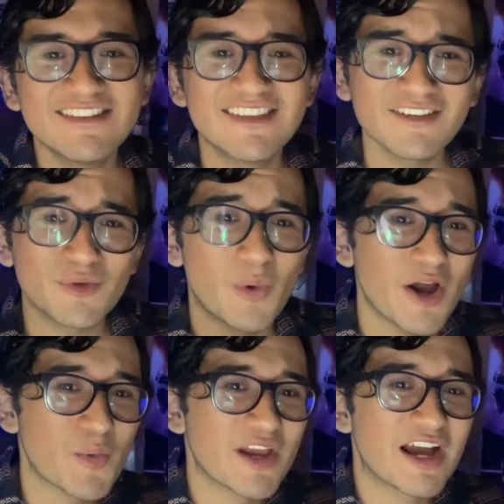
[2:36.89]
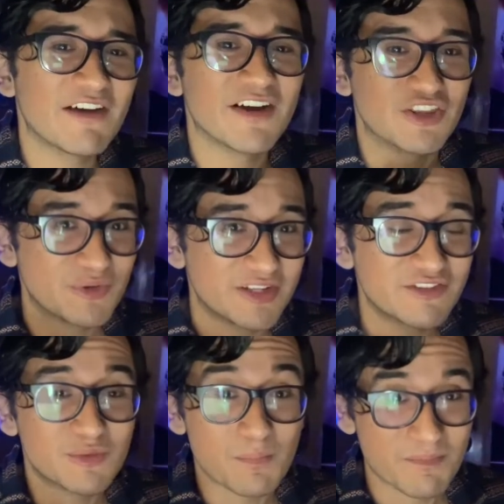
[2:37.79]
That's why we have a unit
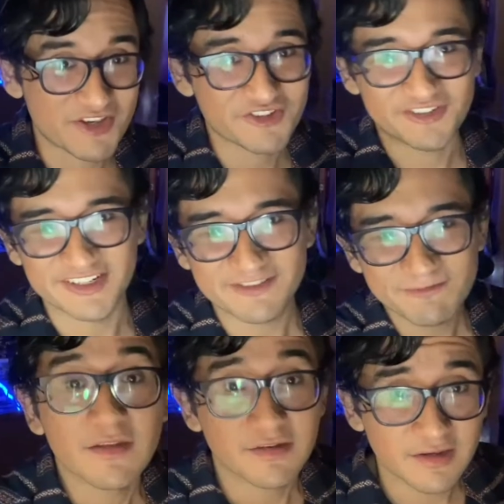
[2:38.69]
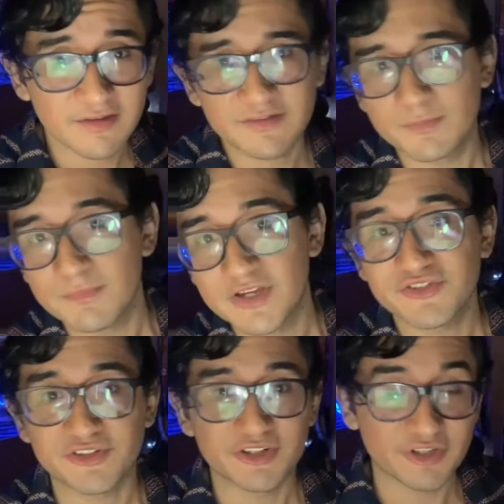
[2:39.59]
to measure it. This
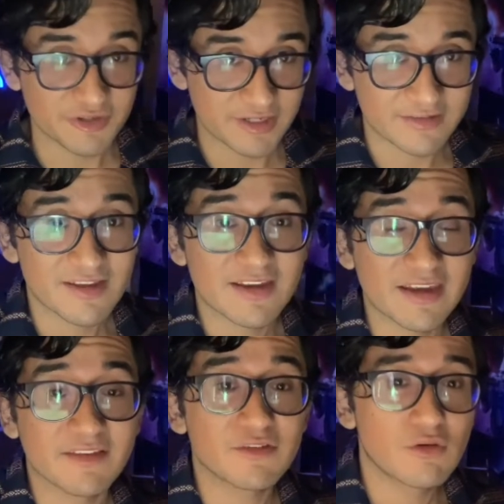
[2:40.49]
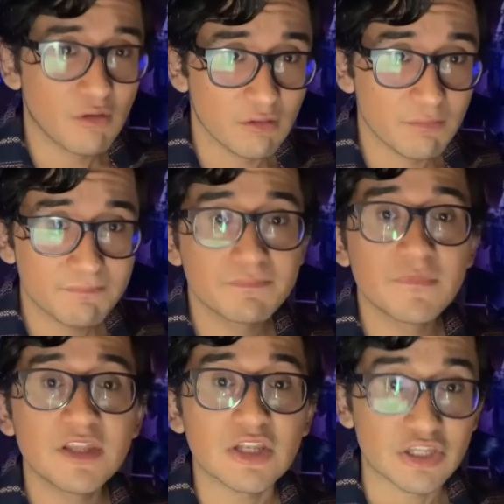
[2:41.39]
measure unit is called
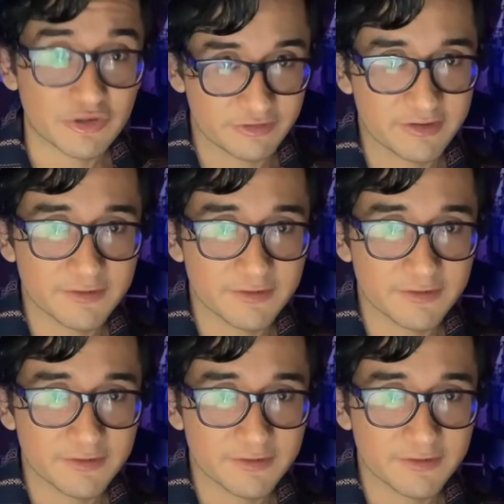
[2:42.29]
Newton,